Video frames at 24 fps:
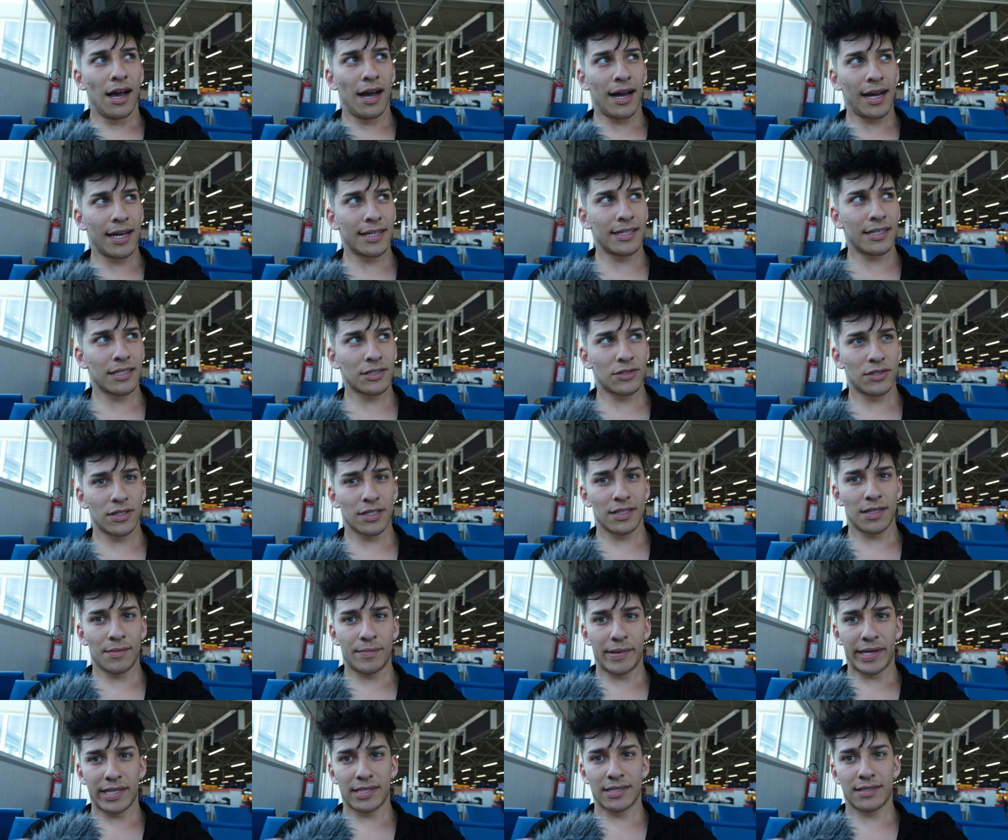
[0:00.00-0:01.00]
I had actually the
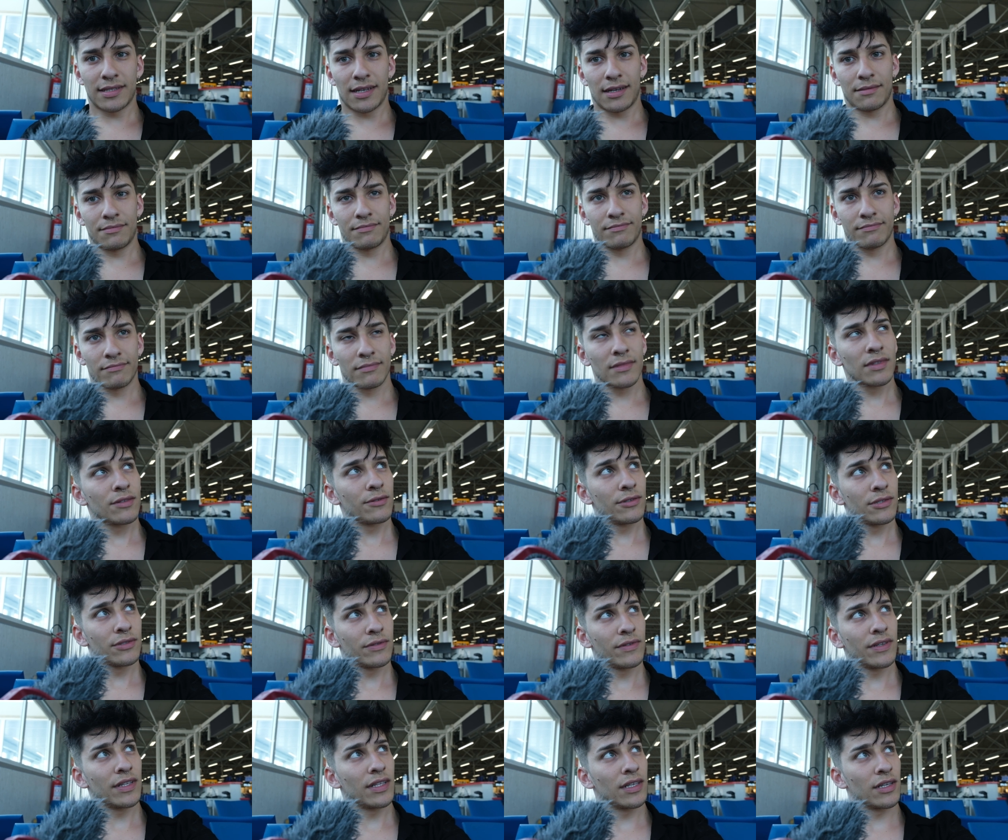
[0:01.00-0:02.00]
best time, it
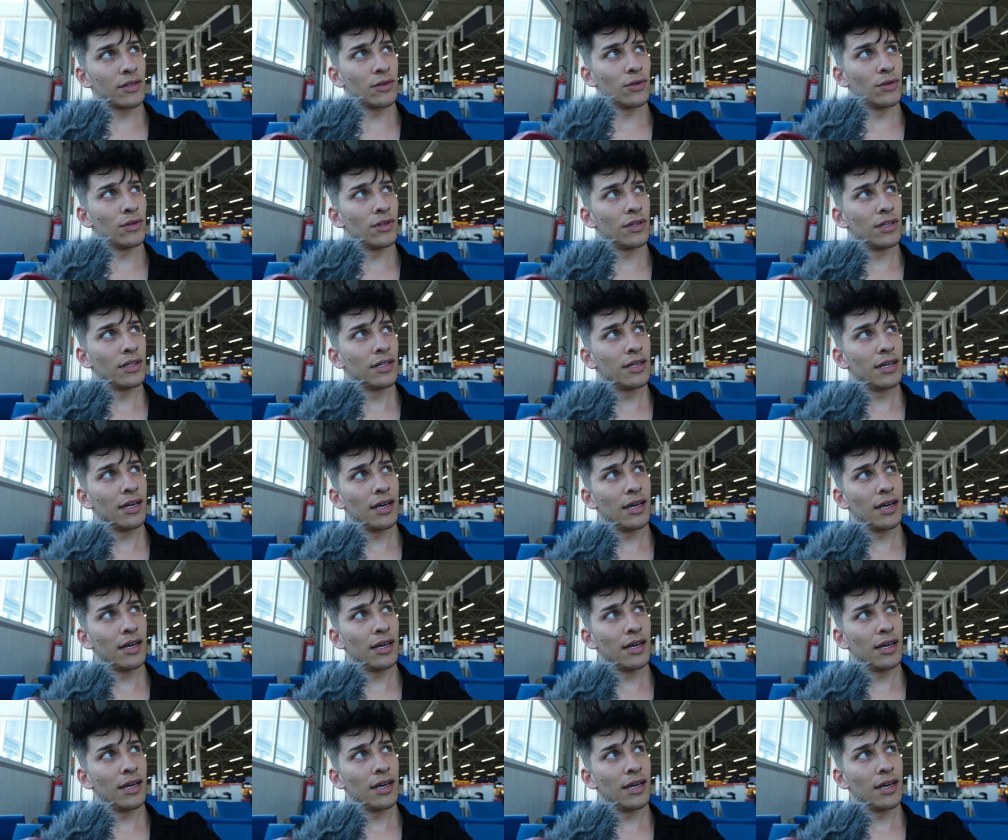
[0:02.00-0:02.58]
was really cool.